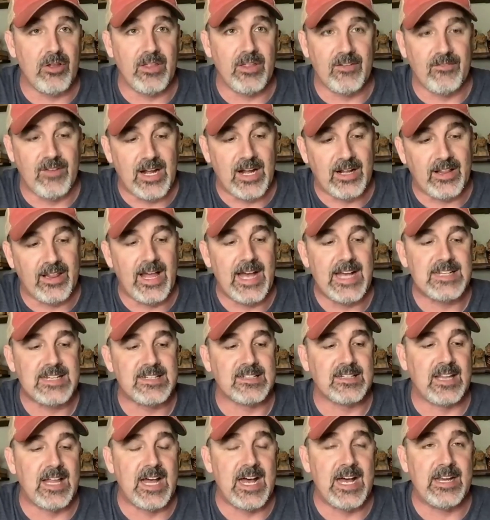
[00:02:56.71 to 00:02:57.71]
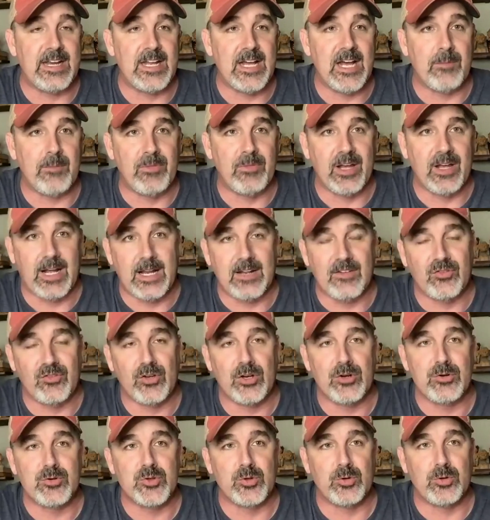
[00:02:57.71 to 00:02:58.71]
They've got classes lined up. They've got a
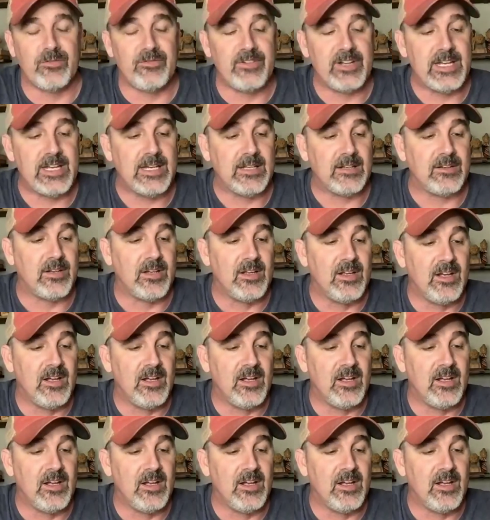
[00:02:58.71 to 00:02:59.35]
social event.